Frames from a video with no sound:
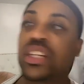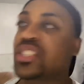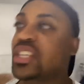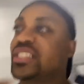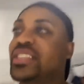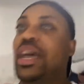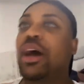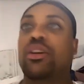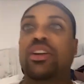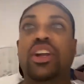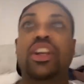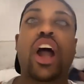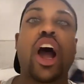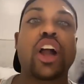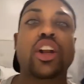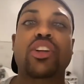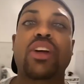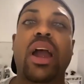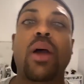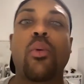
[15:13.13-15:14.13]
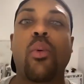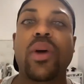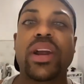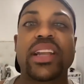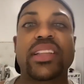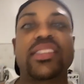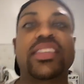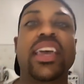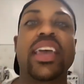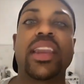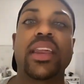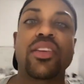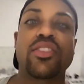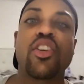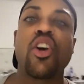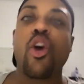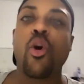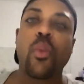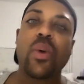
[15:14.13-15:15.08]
to tell the doctor I wanted titties